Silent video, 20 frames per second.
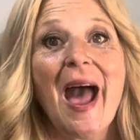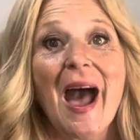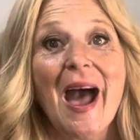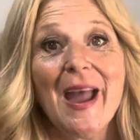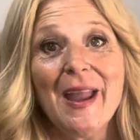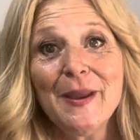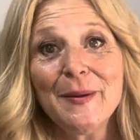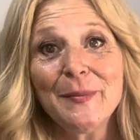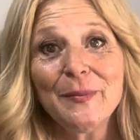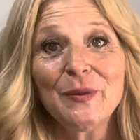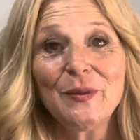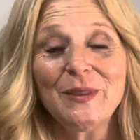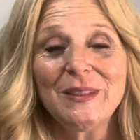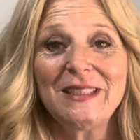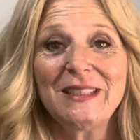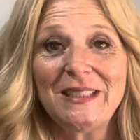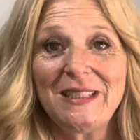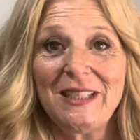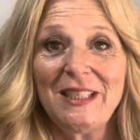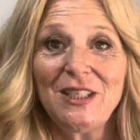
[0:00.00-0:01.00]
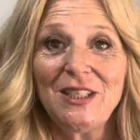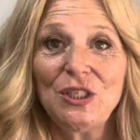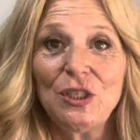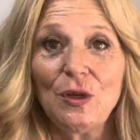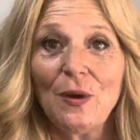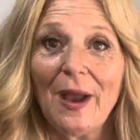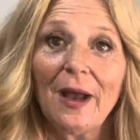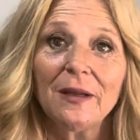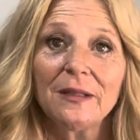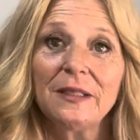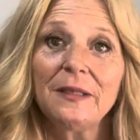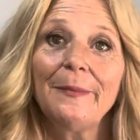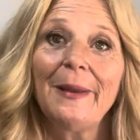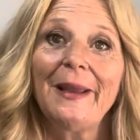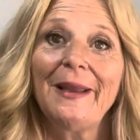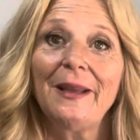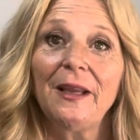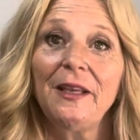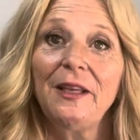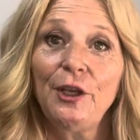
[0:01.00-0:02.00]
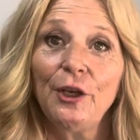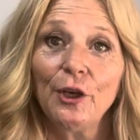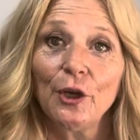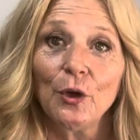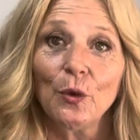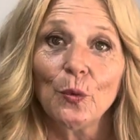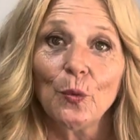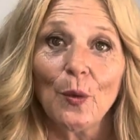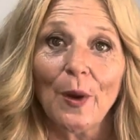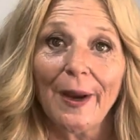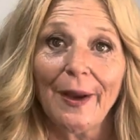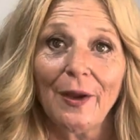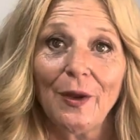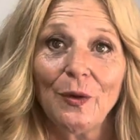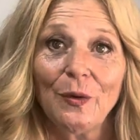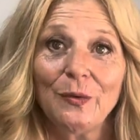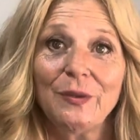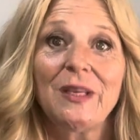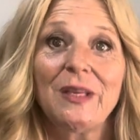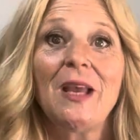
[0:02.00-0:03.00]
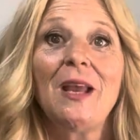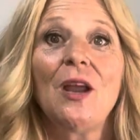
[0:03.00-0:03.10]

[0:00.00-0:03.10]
I am going to teach you how to make a year-round